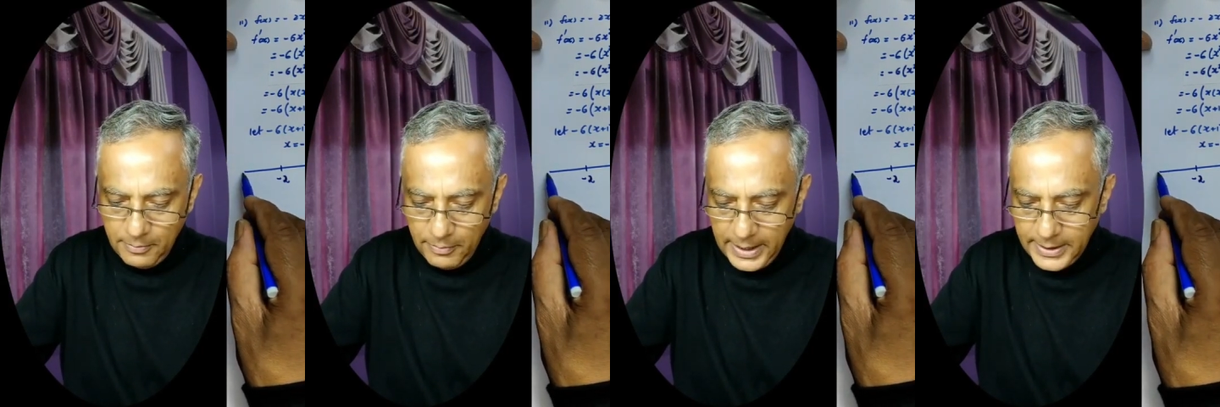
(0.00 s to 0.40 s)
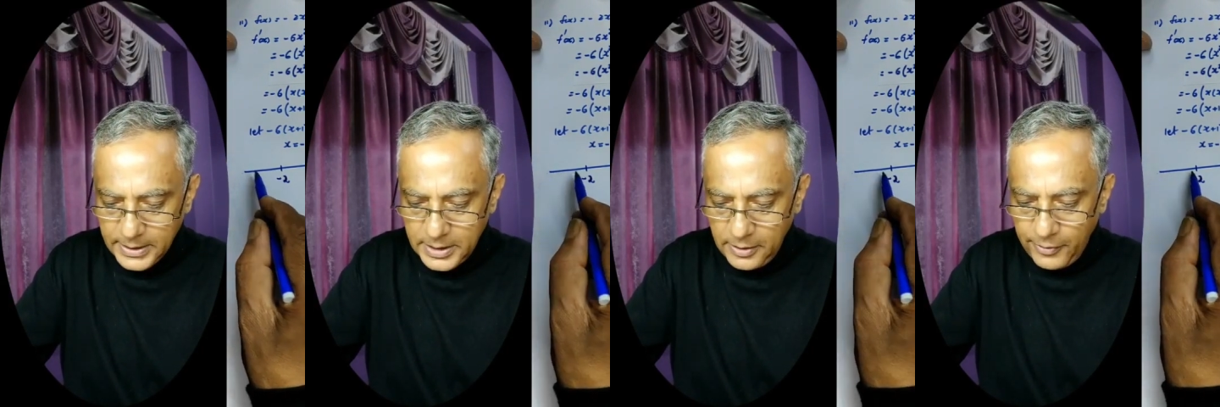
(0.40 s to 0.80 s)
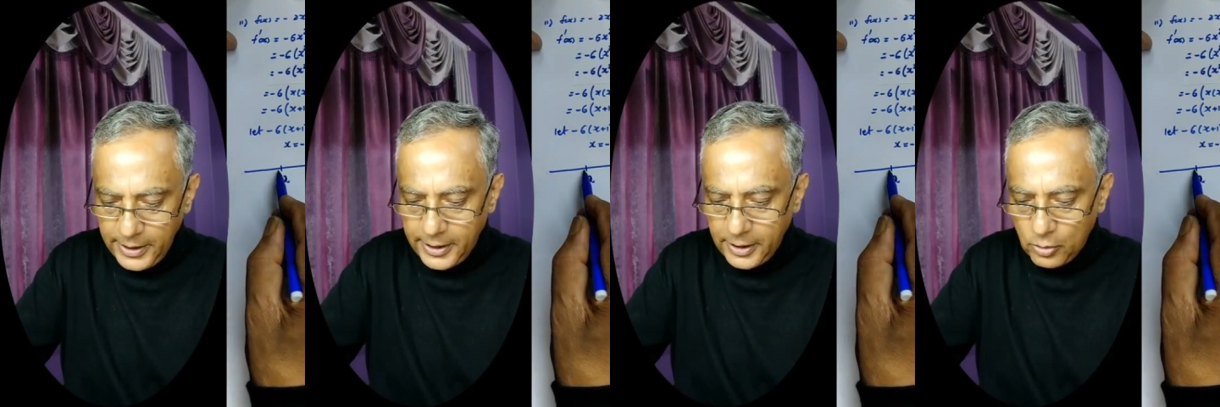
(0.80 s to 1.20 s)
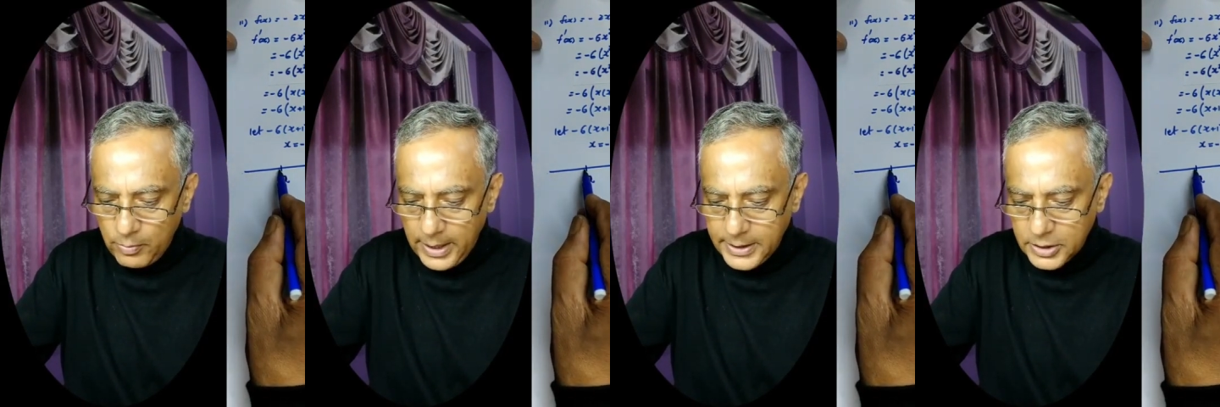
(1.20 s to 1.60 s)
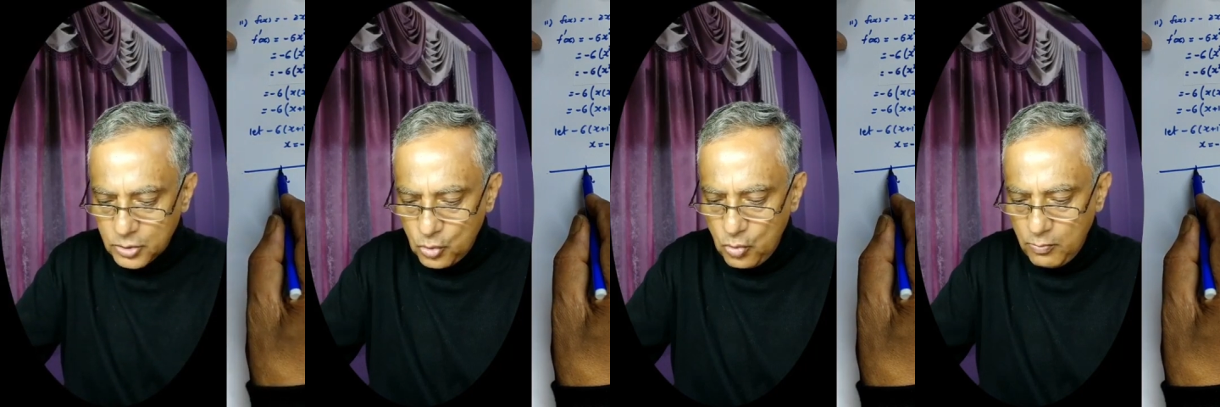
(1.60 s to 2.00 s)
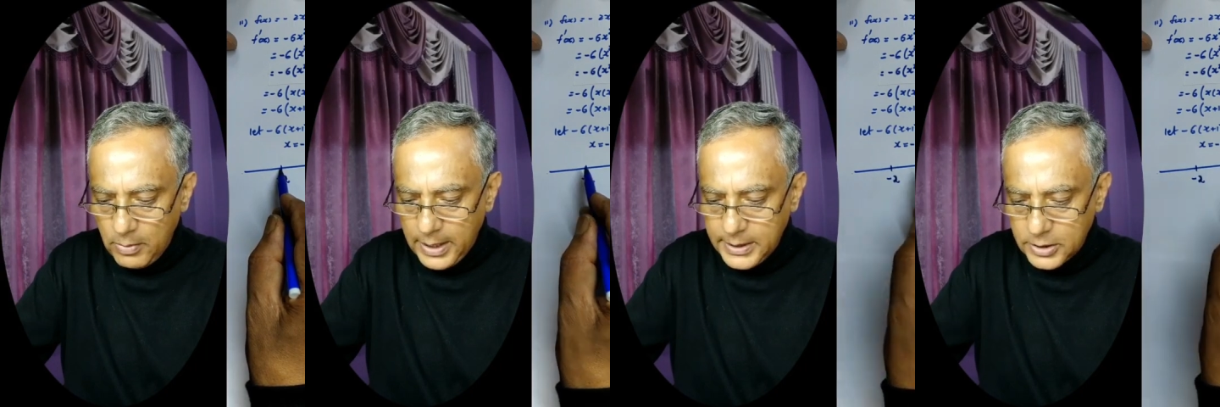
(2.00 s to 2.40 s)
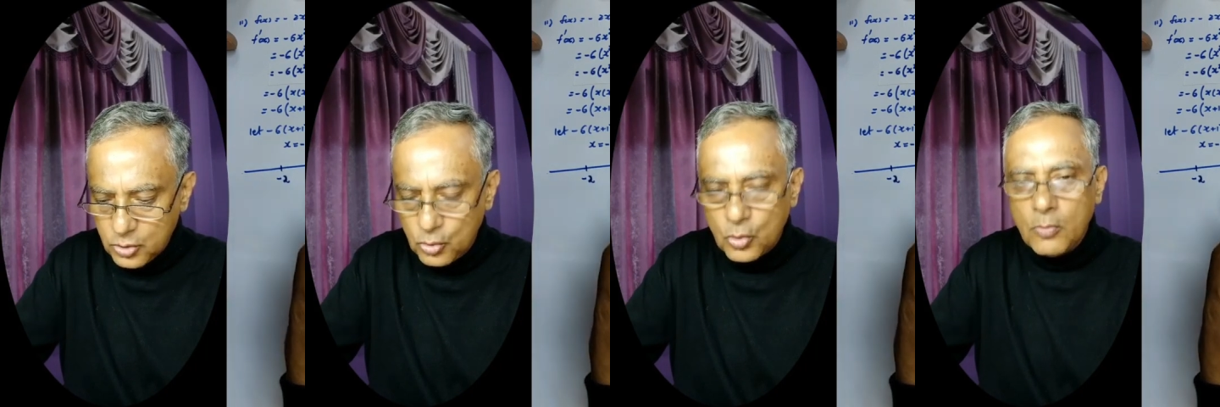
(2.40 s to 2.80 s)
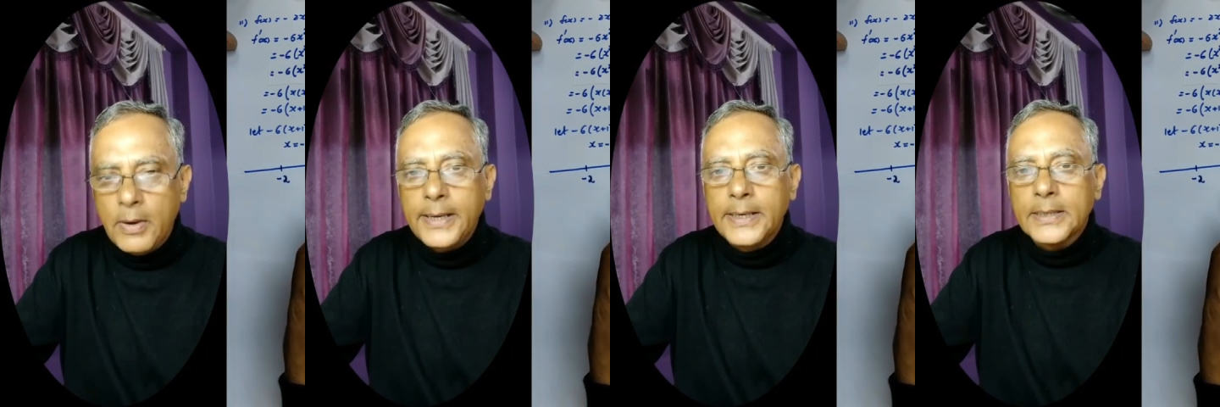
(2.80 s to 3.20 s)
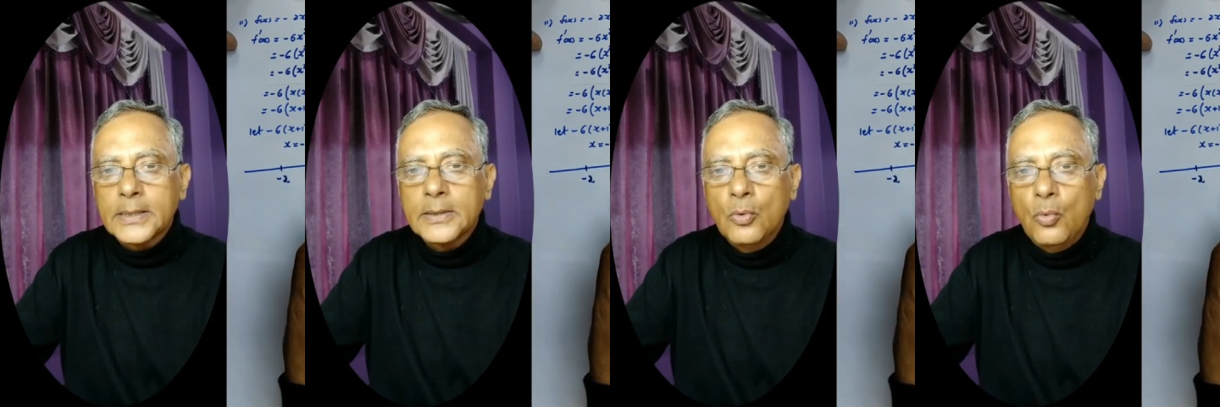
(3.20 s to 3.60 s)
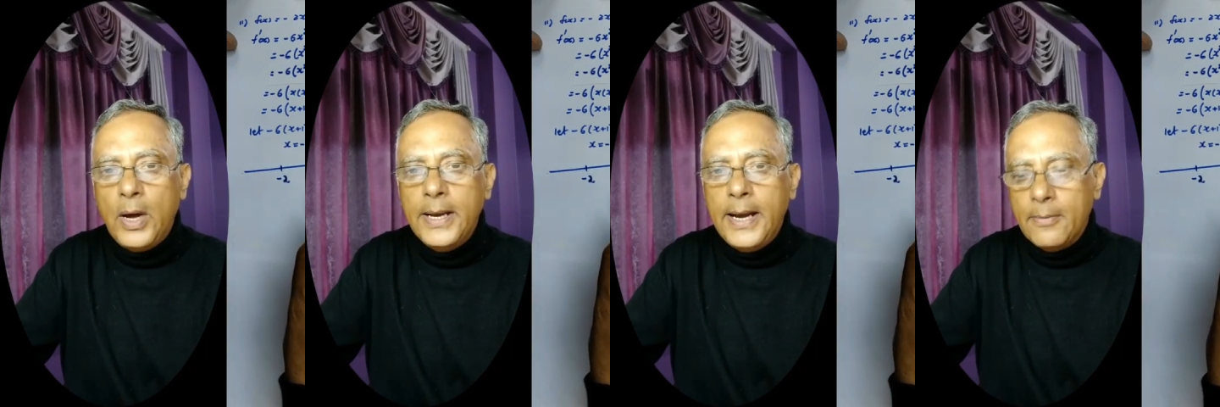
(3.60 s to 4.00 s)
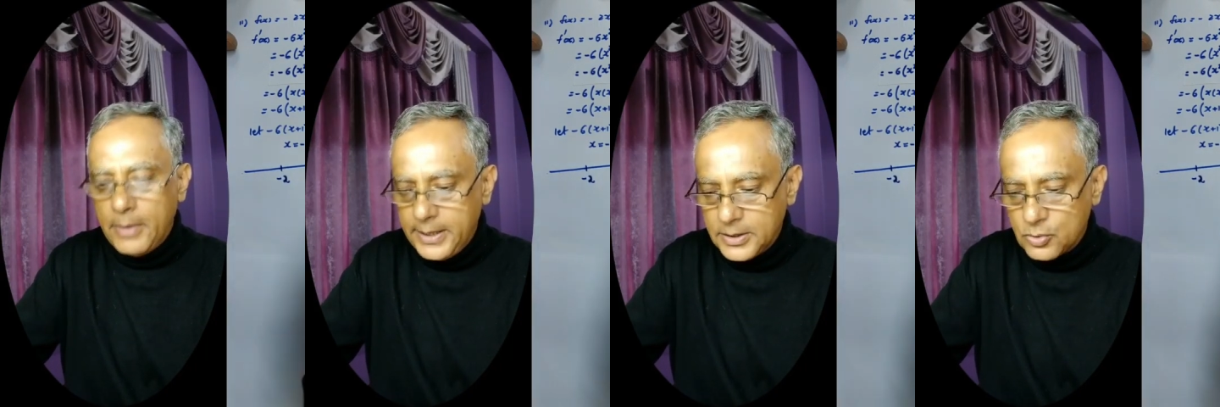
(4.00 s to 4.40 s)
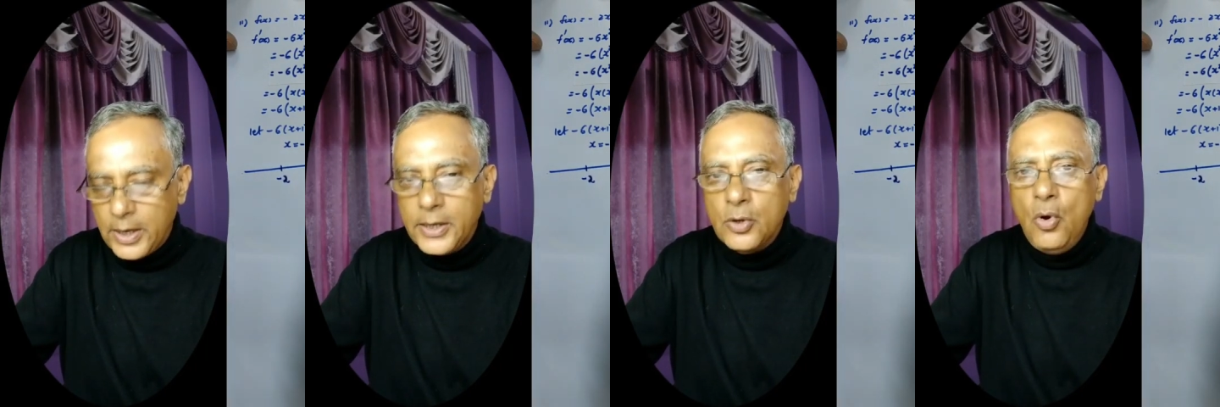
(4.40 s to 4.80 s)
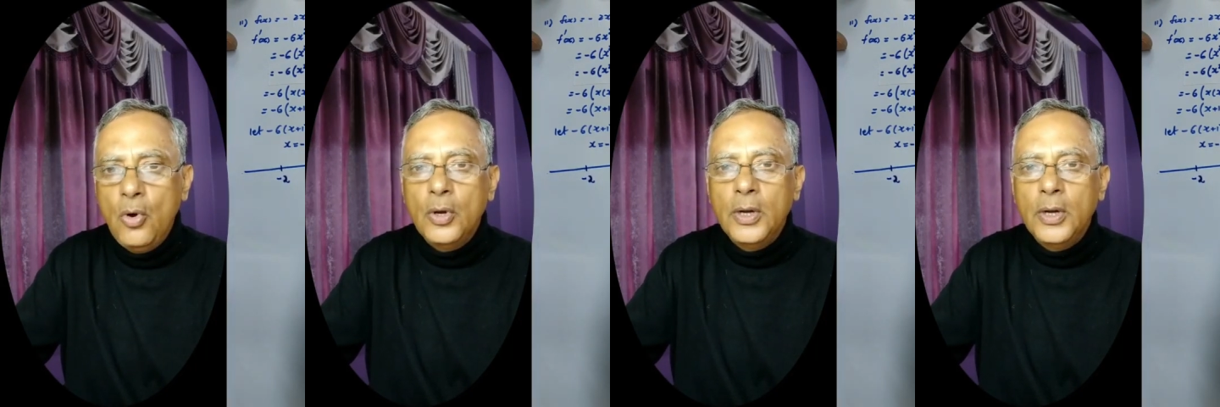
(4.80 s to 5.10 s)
minus infinity to minus 2, minus 2 to minus 1 and minus 1 to